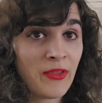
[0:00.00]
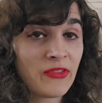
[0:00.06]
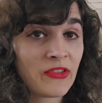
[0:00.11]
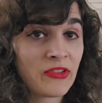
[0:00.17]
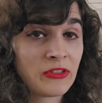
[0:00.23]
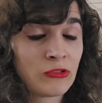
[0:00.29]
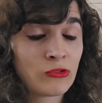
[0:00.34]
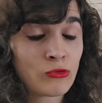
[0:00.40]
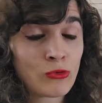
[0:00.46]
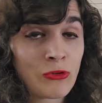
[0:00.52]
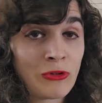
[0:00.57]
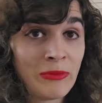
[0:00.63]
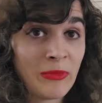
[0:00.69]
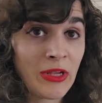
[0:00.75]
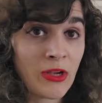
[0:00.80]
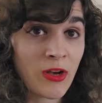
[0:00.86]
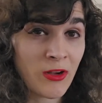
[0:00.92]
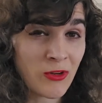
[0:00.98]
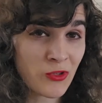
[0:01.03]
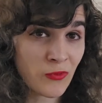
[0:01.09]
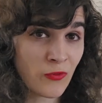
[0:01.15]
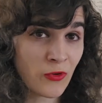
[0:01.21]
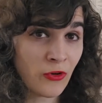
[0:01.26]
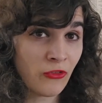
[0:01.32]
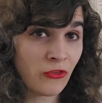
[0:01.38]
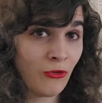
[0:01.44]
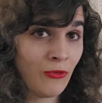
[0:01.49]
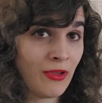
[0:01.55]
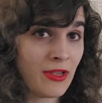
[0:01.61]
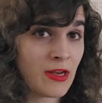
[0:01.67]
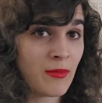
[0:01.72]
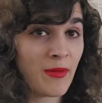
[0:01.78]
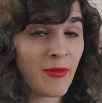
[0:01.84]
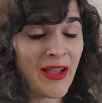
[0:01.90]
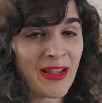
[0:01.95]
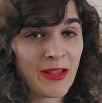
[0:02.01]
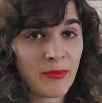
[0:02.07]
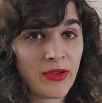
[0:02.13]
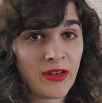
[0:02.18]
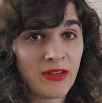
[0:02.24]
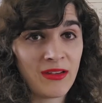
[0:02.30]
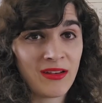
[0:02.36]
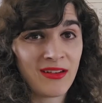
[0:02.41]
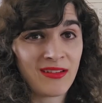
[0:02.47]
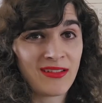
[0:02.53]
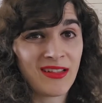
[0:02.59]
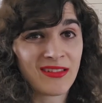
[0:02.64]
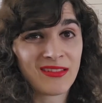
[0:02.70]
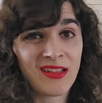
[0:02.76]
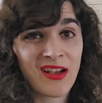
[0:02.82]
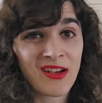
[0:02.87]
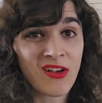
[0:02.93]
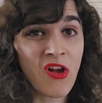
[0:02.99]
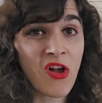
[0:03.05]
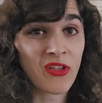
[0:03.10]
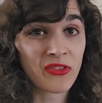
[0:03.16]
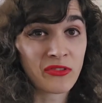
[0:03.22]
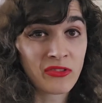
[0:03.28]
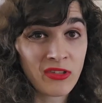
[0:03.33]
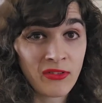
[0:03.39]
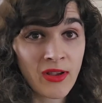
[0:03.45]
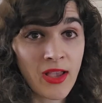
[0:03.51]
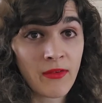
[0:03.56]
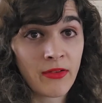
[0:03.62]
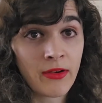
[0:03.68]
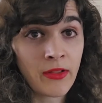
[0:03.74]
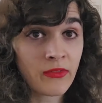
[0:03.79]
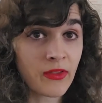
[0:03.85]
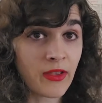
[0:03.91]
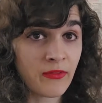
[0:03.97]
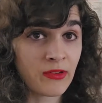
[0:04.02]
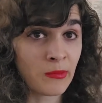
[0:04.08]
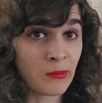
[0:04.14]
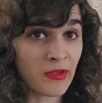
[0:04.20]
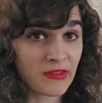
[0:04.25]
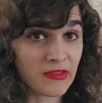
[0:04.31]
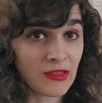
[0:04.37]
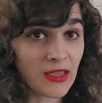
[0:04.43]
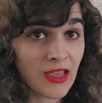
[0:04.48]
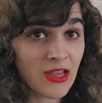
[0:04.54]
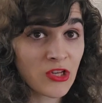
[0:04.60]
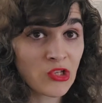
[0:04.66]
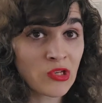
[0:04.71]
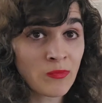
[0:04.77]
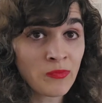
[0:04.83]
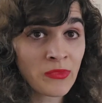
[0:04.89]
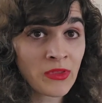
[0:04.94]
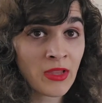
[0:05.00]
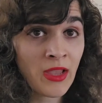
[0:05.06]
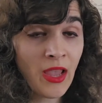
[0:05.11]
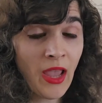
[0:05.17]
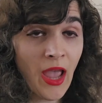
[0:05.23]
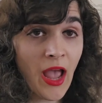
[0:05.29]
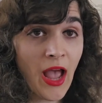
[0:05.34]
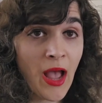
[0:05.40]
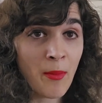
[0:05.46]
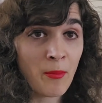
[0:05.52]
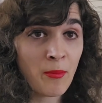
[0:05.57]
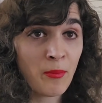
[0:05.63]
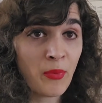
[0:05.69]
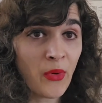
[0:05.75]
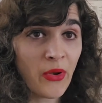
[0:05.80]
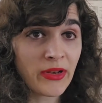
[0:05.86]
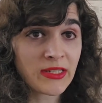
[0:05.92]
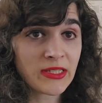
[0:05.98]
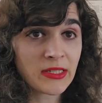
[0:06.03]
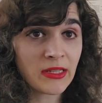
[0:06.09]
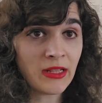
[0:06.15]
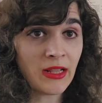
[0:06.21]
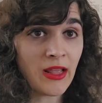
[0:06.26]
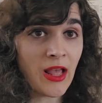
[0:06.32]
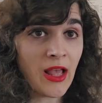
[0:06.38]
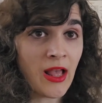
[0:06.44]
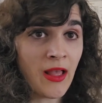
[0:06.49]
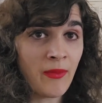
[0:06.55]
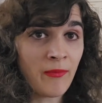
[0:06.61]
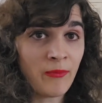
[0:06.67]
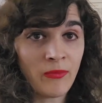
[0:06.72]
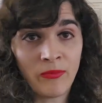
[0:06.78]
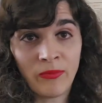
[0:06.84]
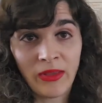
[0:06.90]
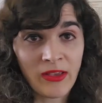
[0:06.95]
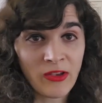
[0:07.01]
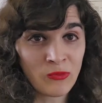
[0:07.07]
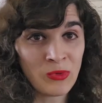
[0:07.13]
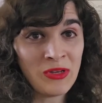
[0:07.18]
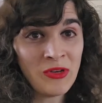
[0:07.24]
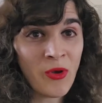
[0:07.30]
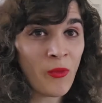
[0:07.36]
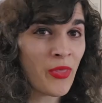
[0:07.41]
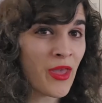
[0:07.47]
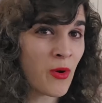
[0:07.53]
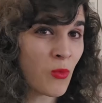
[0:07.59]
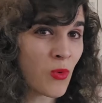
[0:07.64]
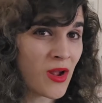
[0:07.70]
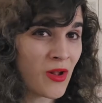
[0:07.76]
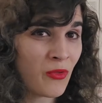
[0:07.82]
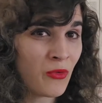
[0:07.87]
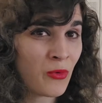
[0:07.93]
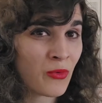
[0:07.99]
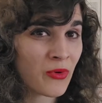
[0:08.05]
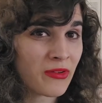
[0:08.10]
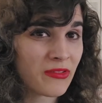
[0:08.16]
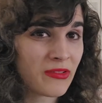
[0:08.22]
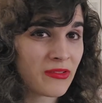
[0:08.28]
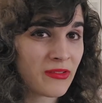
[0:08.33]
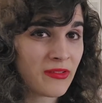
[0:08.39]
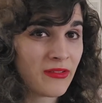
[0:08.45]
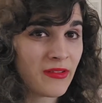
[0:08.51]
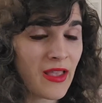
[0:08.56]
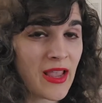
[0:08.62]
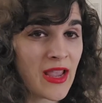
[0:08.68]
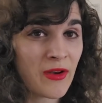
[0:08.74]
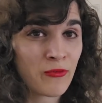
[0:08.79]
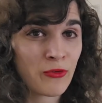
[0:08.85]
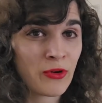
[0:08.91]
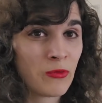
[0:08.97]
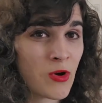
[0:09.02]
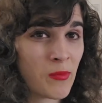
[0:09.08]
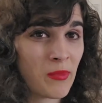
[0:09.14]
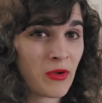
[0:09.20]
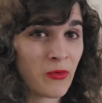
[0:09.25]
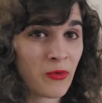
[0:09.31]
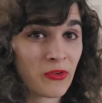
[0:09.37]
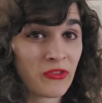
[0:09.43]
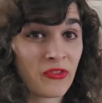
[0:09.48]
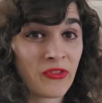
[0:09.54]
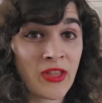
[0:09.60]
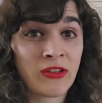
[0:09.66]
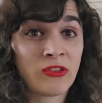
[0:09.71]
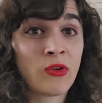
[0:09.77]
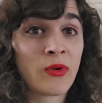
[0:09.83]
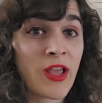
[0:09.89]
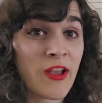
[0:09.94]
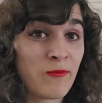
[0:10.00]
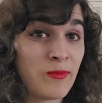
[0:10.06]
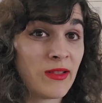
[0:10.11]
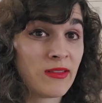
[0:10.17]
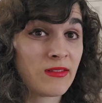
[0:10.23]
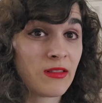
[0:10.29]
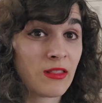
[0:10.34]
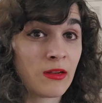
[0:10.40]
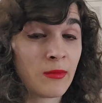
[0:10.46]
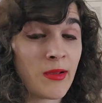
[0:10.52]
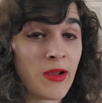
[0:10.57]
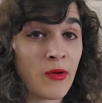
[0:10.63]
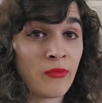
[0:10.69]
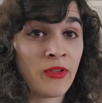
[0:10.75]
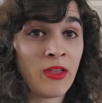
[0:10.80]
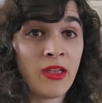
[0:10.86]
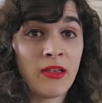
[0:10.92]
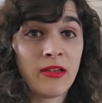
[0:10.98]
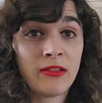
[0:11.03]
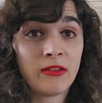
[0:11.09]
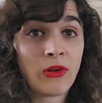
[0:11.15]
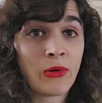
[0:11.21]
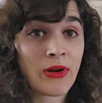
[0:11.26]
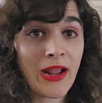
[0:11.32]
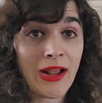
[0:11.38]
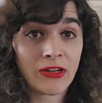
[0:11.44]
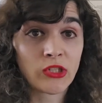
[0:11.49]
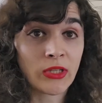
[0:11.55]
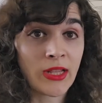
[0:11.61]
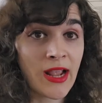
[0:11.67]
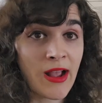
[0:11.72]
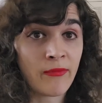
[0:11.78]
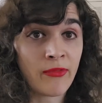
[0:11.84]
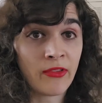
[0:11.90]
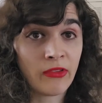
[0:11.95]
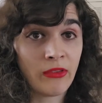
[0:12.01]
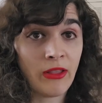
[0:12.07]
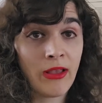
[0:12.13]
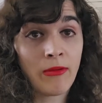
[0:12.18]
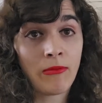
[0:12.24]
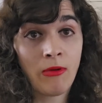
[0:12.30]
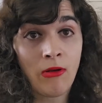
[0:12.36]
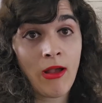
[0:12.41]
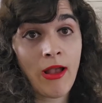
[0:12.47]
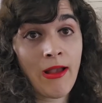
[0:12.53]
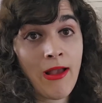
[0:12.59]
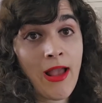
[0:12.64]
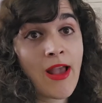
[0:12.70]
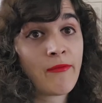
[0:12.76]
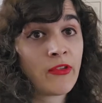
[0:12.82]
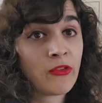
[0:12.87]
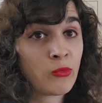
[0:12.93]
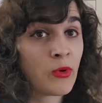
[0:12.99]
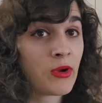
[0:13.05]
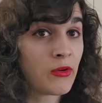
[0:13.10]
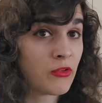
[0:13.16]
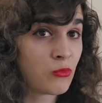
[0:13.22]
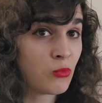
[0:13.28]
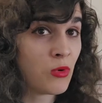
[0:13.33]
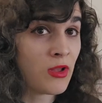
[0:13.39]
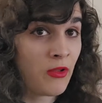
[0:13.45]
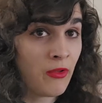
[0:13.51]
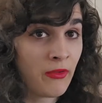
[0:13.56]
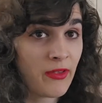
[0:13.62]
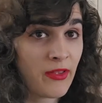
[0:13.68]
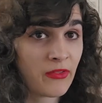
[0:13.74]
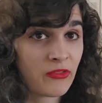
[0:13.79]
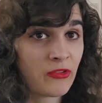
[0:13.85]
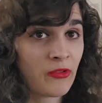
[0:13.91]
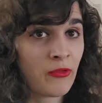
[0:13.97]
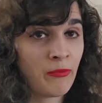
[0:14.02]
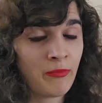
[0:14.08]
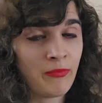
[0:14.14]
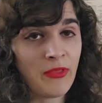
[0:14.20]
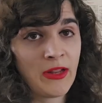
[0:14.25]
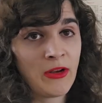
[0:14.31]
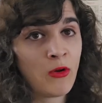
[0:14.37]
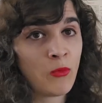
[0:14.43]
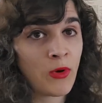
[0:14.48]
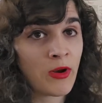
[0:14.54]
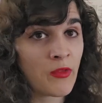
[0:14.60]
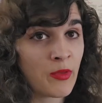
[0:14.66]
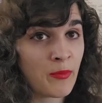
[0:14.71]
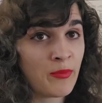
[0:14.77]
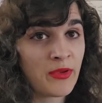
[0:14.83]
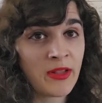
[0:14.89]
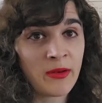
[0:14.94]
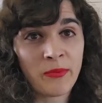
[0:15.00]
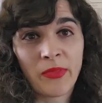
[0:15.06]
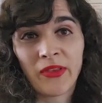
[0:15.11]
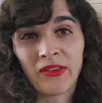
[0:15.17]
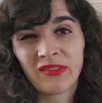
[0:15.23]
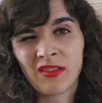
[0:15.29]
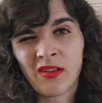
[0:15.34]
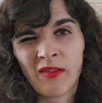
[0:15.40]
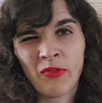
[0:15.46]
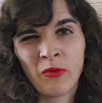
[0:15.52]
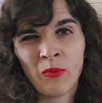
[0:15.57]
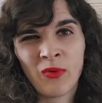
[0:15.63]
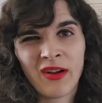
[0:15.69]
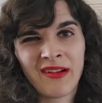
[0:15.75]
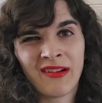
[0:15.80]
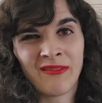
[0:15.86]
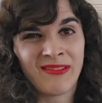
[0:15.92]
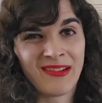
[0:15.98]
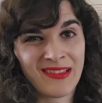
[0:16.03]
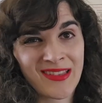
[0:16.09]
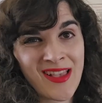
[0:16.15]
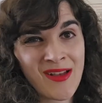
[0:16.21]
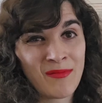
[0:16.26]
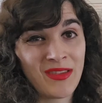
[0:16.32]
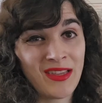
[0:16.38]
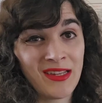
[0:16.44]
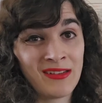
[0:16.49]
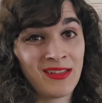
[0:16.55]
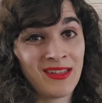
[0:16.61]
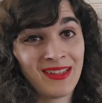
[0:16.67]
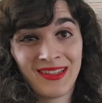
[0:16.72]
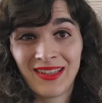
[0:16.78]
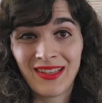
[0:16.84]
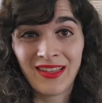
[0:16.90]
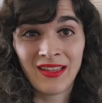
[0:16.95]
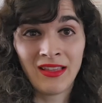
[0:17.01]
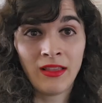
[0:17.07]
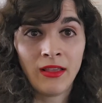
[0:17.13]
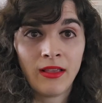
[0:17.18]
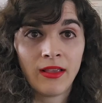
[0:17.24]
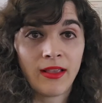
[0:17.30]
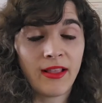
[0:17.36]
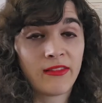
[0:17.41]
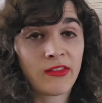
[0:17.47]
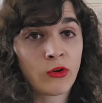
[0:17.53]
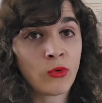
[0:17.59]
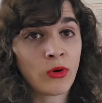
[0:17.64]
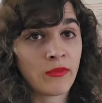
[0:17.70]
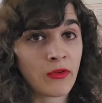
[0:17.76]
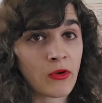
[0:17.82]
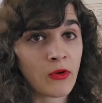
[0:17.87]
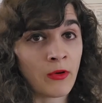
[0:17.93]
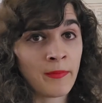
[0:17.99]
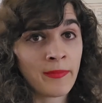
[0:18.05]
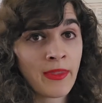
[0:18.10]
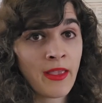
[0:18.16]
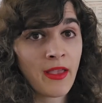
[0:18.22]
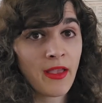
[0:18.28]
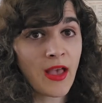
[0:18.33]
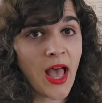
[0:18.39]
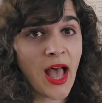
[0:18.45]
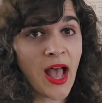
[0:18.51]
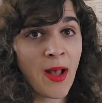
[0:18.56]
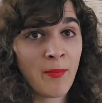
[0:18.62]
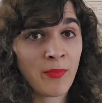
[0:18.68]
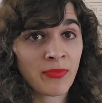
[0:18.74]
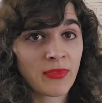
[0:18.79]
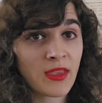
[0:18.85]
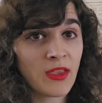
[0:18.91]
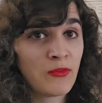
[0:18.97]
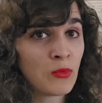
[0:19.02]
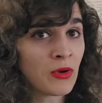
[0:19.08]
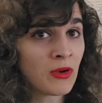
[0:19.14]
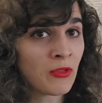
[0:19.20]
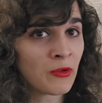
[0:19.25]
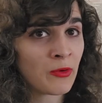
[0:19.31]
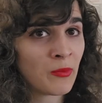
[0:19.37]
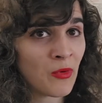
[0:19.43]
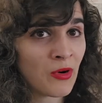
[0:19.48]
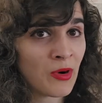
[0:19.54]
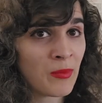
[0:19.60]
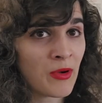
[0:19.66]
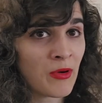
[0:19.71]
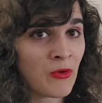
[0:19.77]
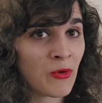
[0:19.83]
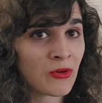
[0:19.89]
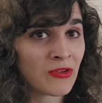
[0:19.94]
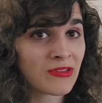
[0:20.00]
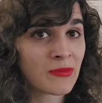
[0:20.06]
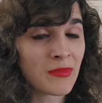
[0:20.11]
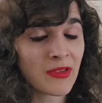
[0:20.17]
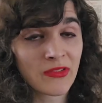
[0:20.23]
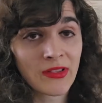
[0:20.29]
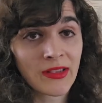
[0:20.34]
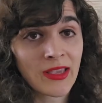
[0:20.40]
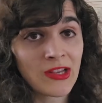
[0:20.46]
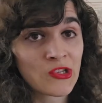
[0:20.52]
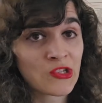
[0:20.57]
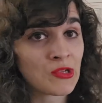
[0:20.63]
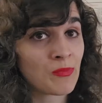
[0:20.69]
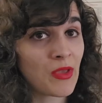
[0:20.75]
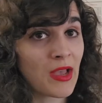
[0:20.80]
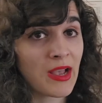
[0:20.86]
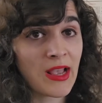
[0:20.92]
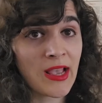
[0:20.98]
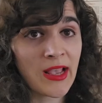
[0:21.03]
this is extremely controversial, and in my opinion, does not constitute evidence of domestication. But because we know that wild horses and free-roaming horses that don't have bits in their mouth don't actually have this wear as well. And so they don't wear the bit, but they still have the wear. What does that mean? It's equivocal. If you want to learn more about horse domestication,